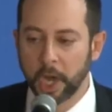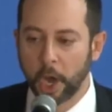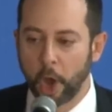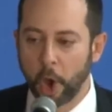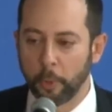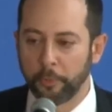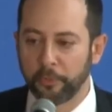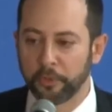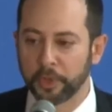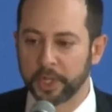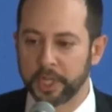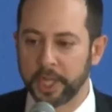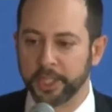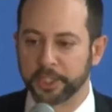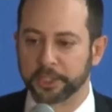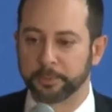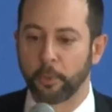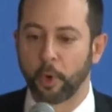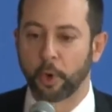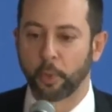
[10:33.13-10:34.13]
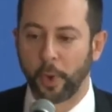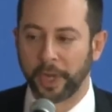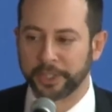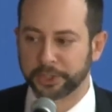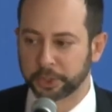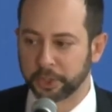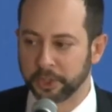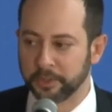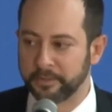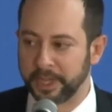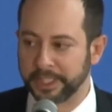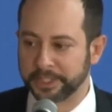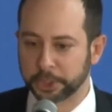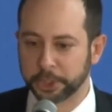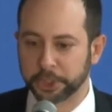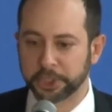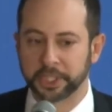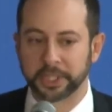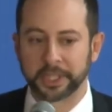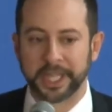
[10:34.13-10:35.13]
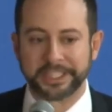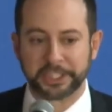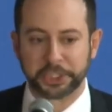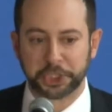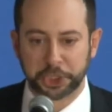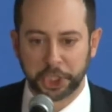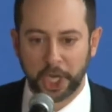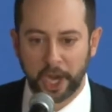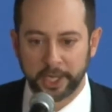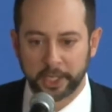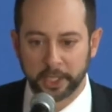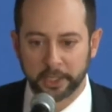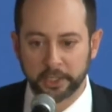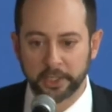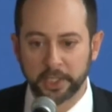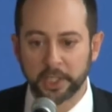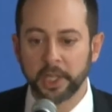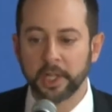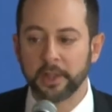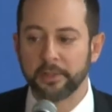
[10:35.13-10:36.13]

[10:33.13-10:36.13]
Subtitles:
Hopefully it's more Western investors and less China.